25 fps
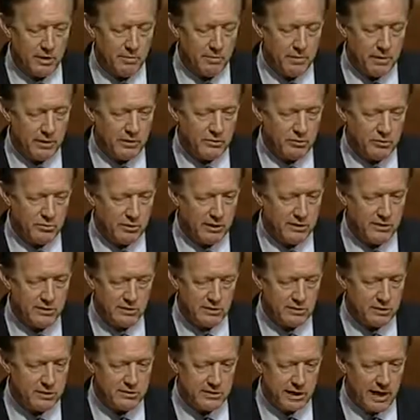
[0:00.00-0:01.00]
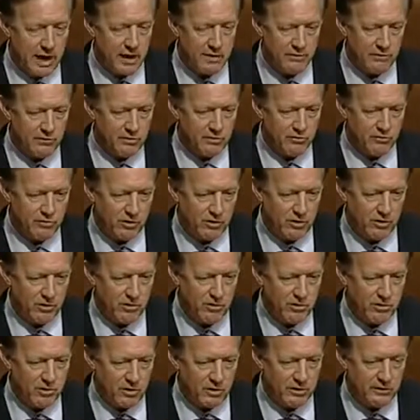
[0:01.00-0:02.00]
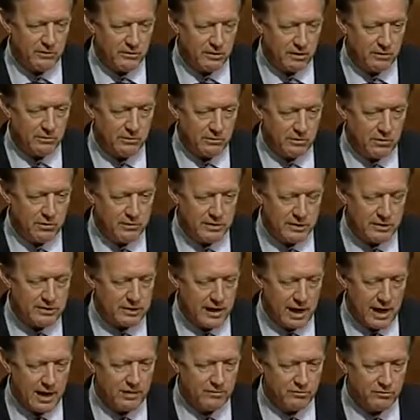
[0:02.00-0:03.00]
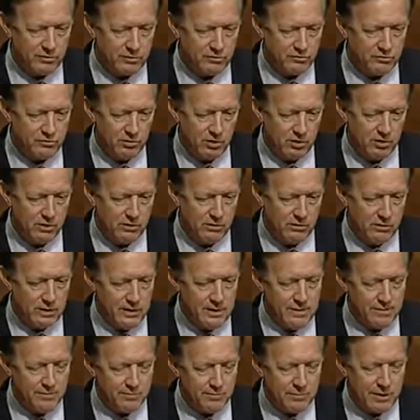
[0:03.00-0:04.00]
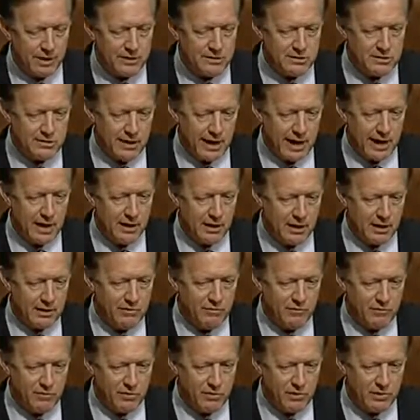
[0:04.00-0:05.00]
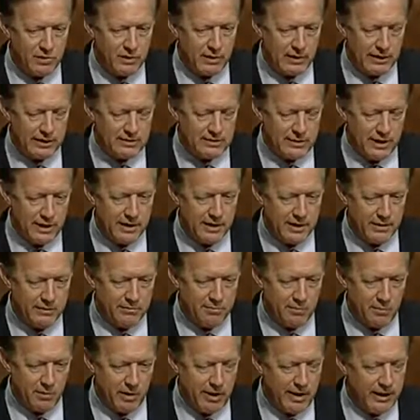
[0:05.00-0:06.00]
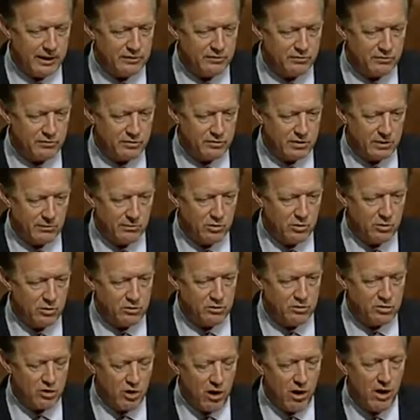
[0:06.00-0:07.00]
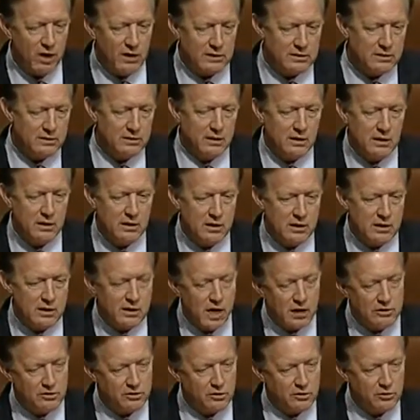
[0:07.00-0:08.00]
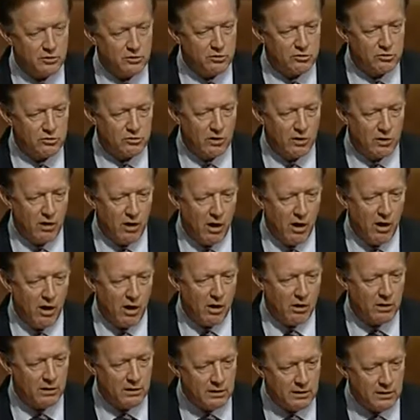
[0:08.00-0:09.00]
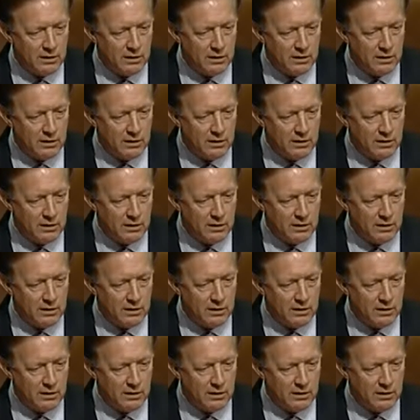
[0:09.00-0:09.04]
administration that's out of control, an attorney general that's out of control, and sadly for the executive branch, for someone who taught constitutional law,